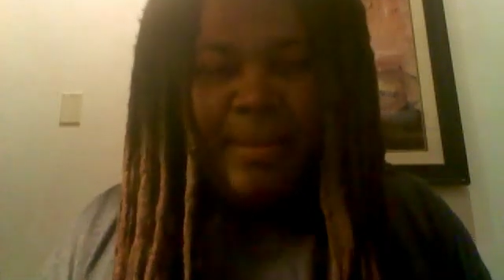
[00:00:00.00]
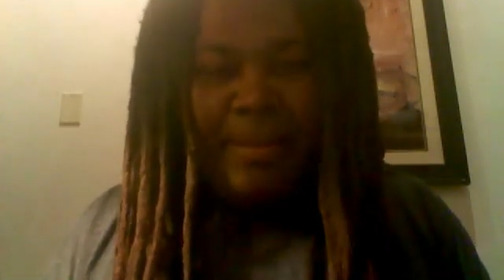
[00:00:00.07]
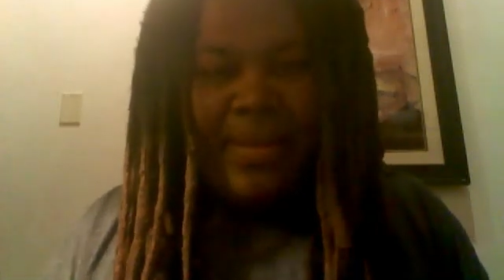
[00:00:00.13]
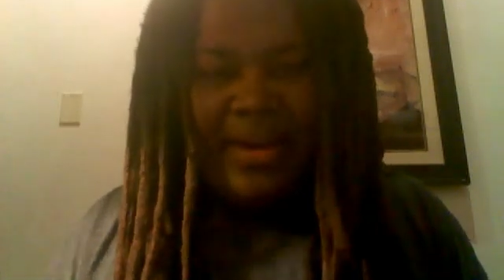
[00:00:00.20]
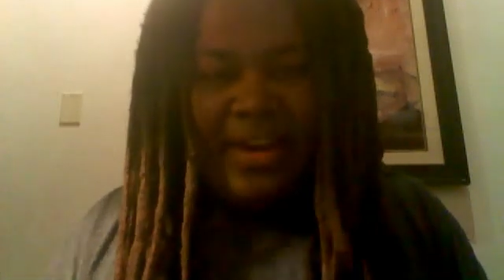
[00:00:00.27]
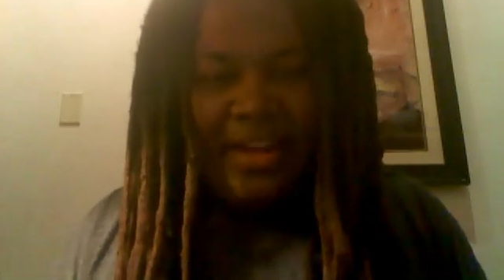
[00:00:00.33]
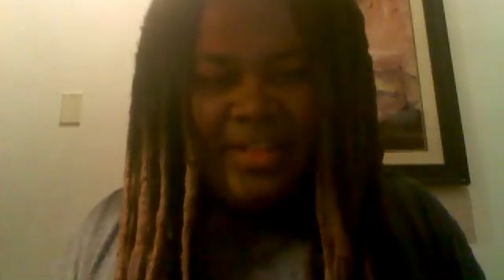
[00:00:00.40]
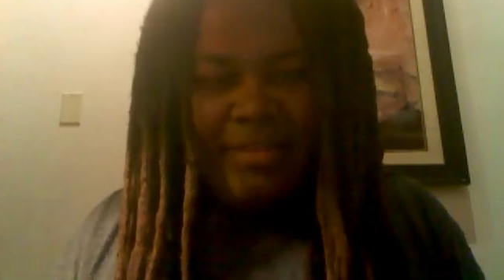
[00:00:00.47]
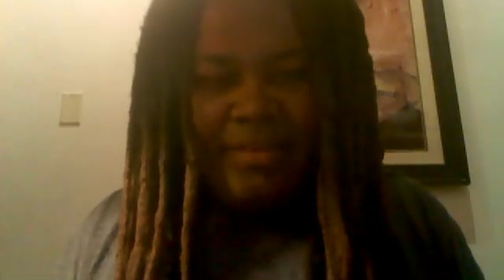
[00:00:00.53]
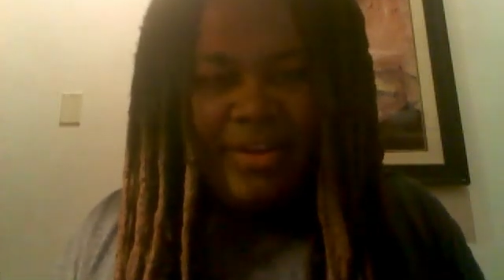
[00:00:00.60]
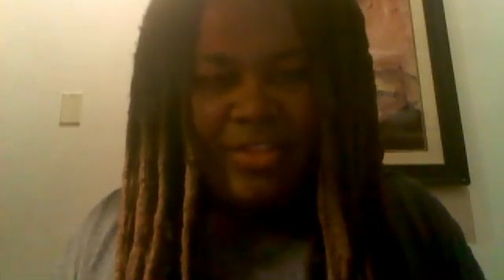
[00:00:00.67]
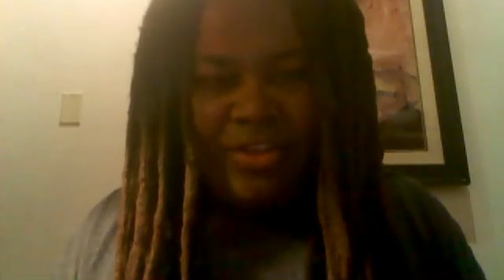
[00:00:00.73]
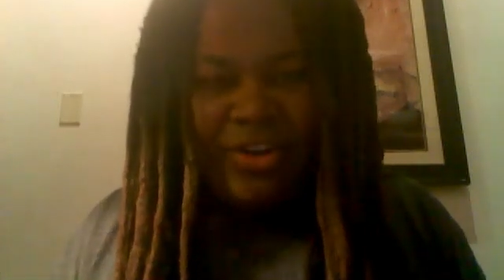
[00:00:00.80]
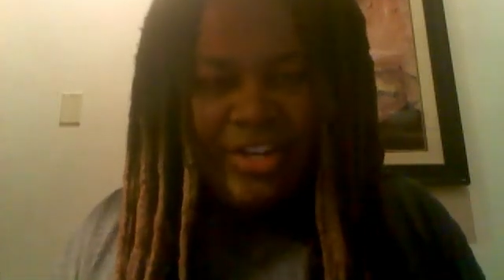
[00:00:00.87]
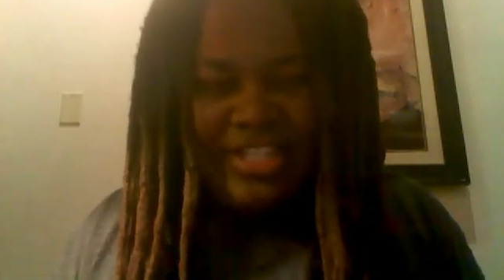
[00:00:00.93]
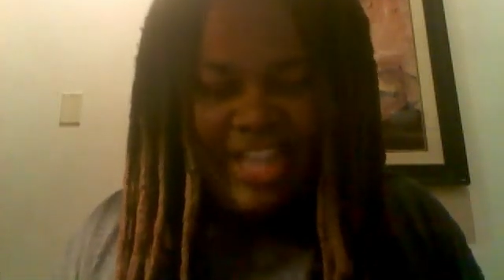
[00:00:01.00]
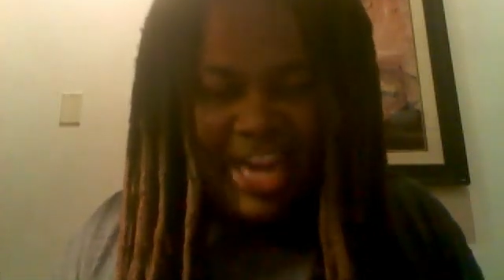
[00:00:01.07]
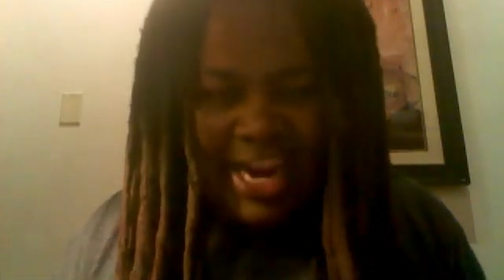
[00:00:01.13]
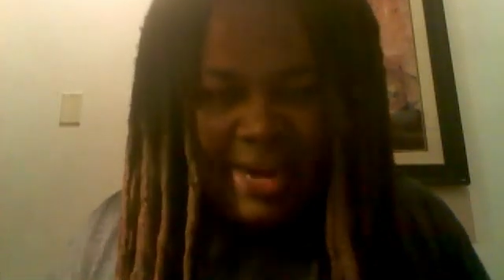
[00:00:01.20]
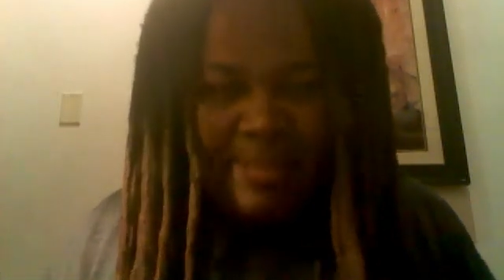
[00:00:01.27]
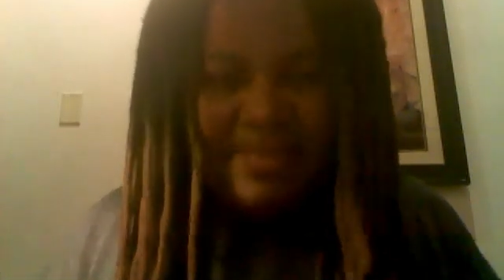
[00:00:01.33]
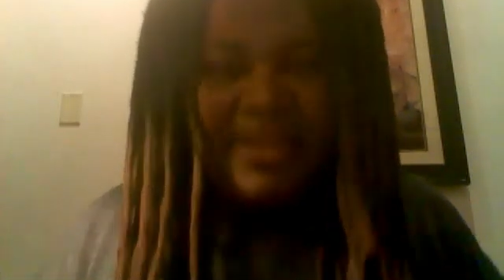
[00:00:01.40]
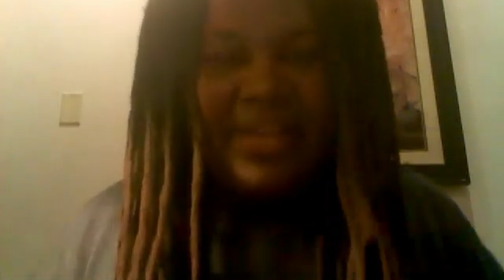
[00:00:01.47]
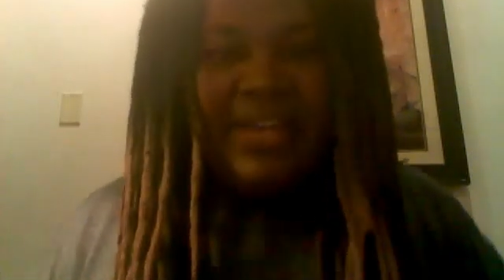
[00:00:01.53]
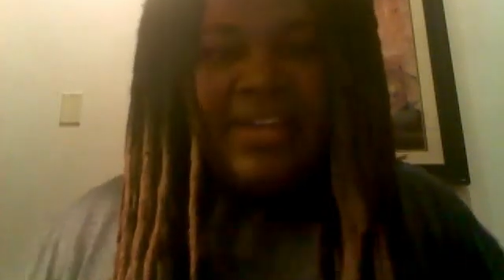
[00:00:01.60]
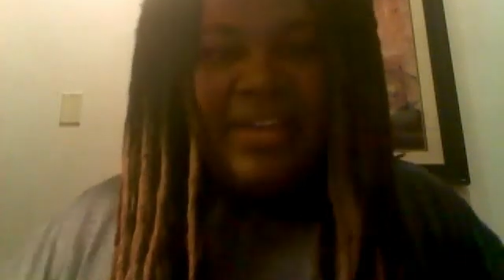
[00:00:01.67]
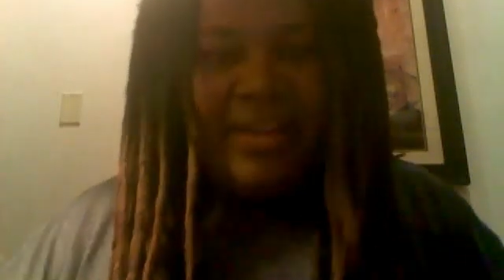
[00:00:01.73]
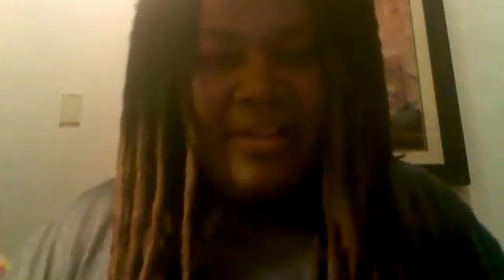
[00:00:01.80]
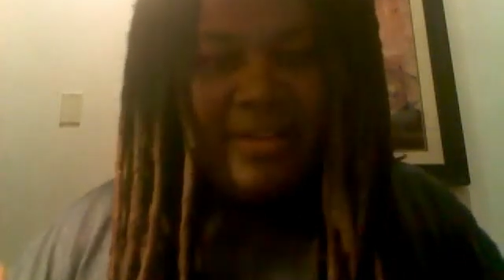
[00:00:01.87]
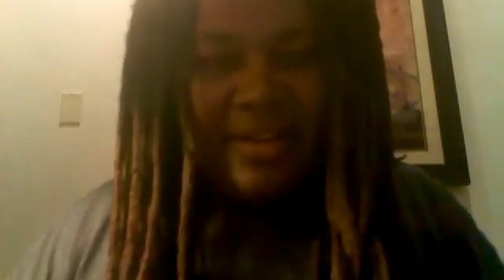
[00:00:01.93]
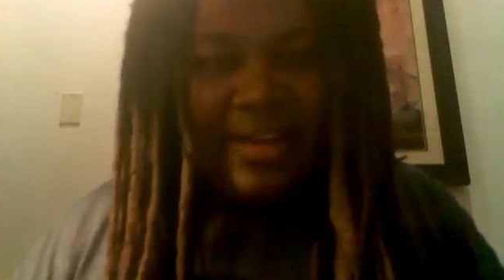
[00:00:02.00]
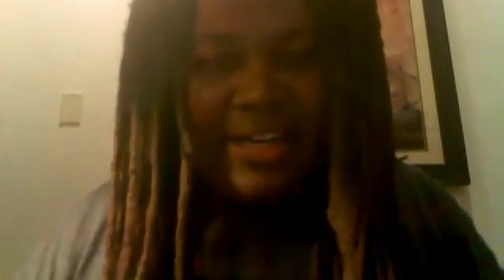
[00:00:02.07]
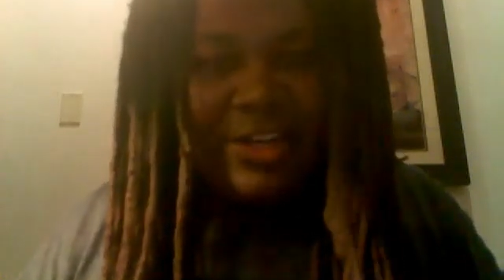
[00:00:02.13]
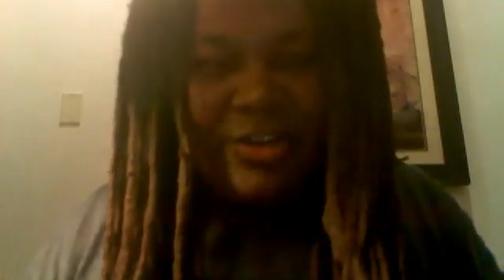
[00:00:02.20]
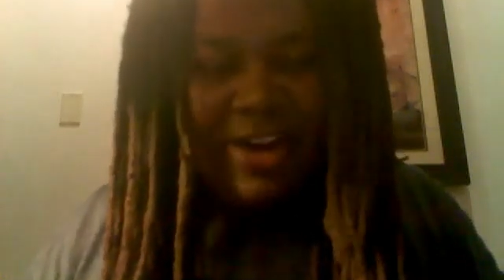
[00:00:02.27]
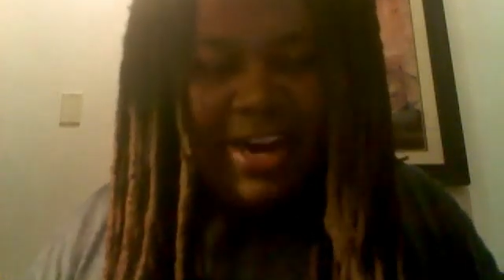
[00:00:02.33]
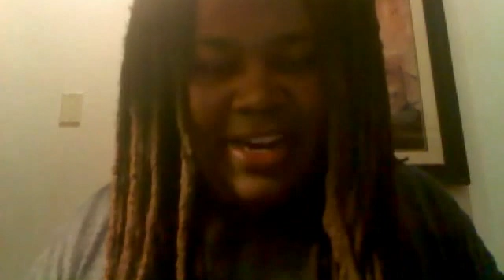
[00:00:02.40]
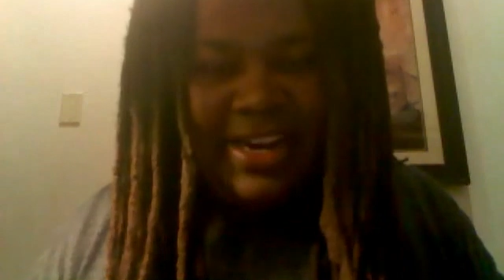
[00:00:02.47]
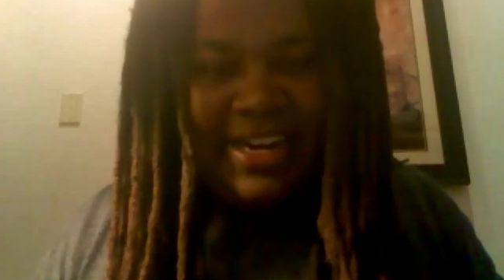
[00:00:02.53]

But the third time that he tried it